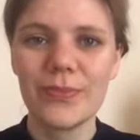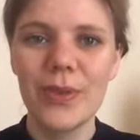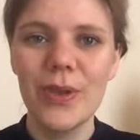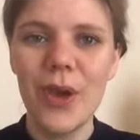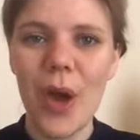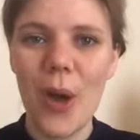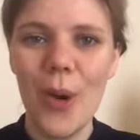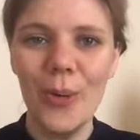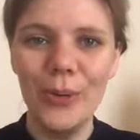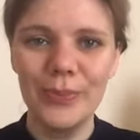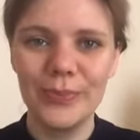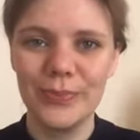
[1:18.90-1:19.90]
Go.
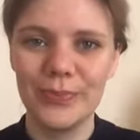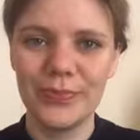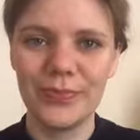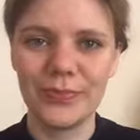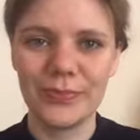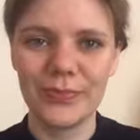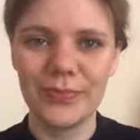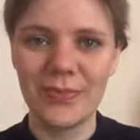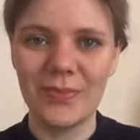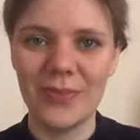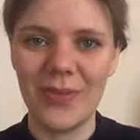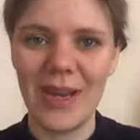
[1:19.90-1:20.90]

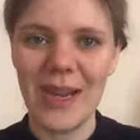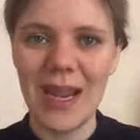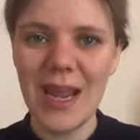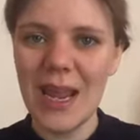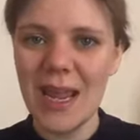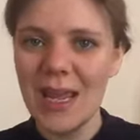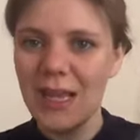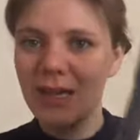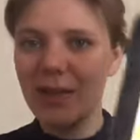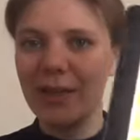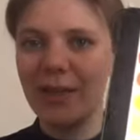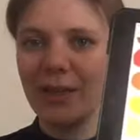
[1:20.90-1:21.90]
Ready?
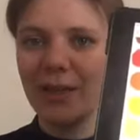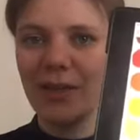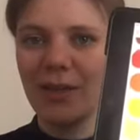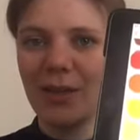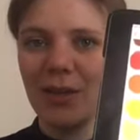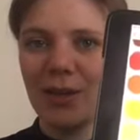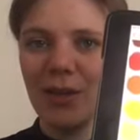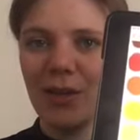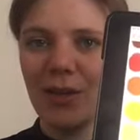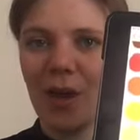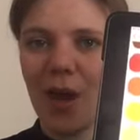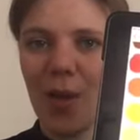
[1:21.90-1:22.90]

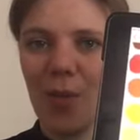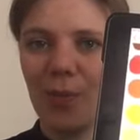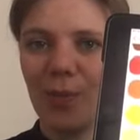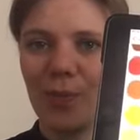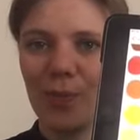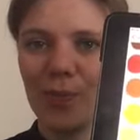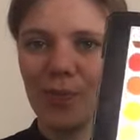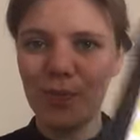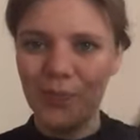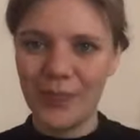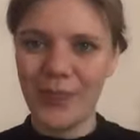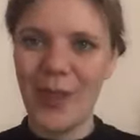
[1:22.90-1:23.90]
Go.
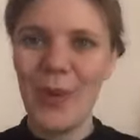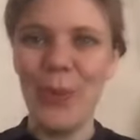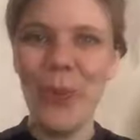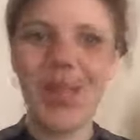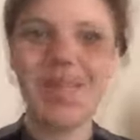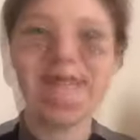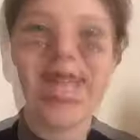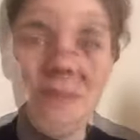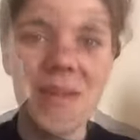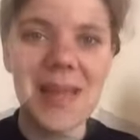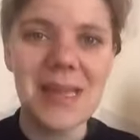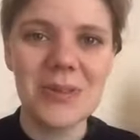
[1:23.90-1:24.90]
Well
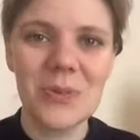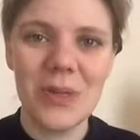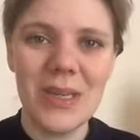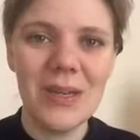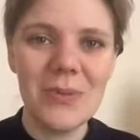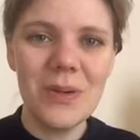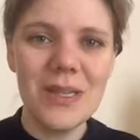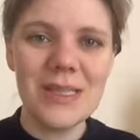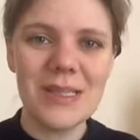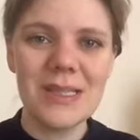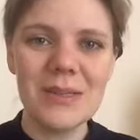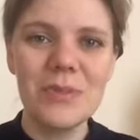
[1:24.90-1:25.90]
done. last week we
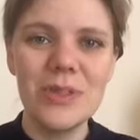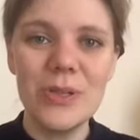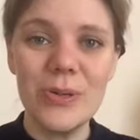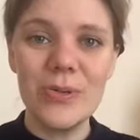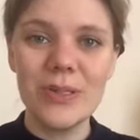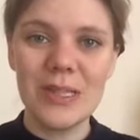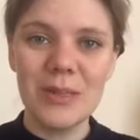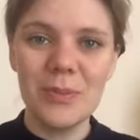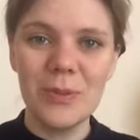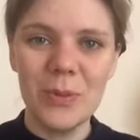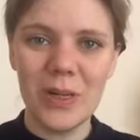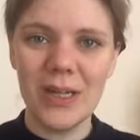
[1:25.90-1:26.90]
did some two
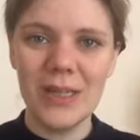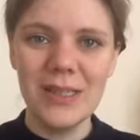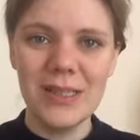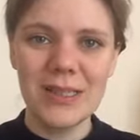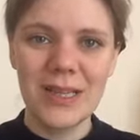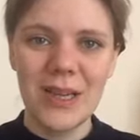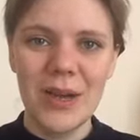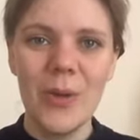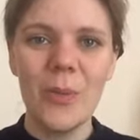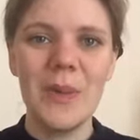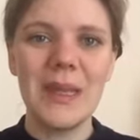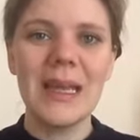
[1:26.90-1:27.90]
syllable words.
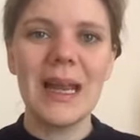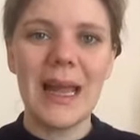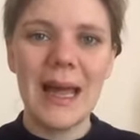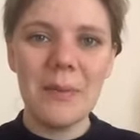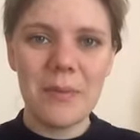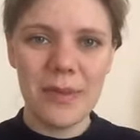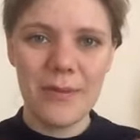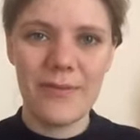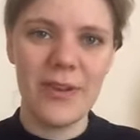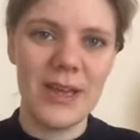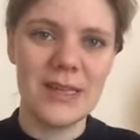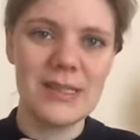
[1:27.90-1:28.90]
We clapped the
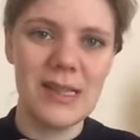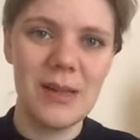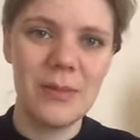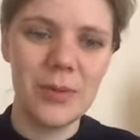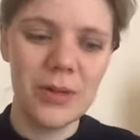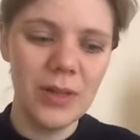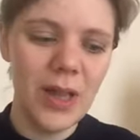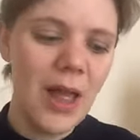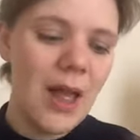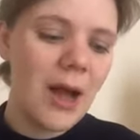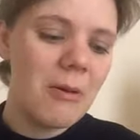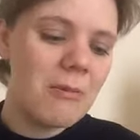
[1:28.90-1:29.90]
first syllable
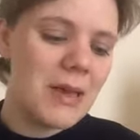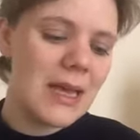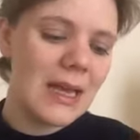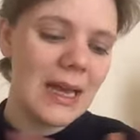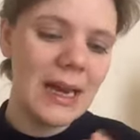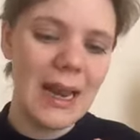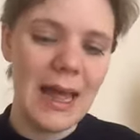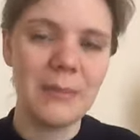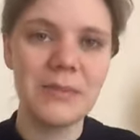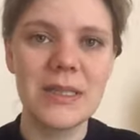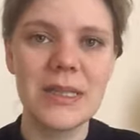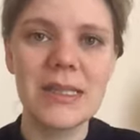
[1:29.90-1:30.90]
and we
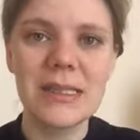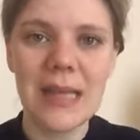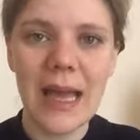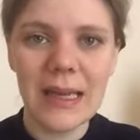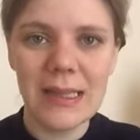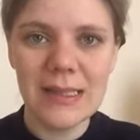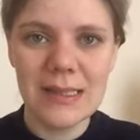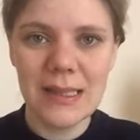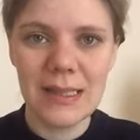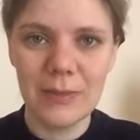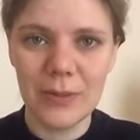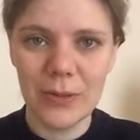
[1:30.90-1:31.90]
clapped the second
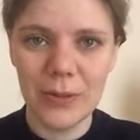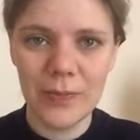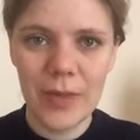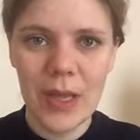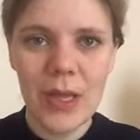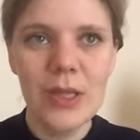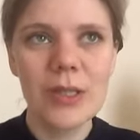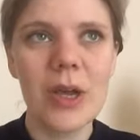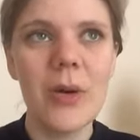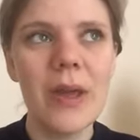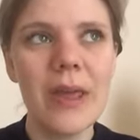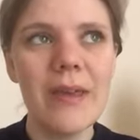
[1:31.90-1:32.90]
syllable.
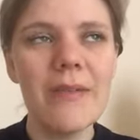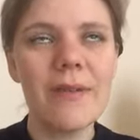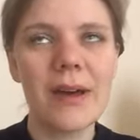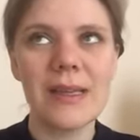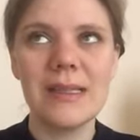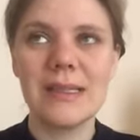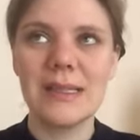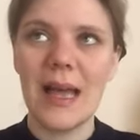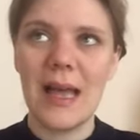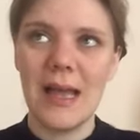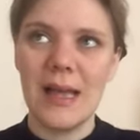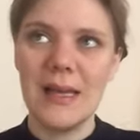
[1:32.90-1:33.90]
So if I
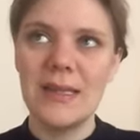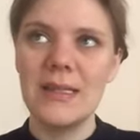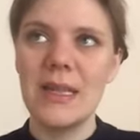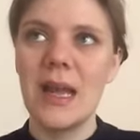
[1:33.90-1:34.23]
said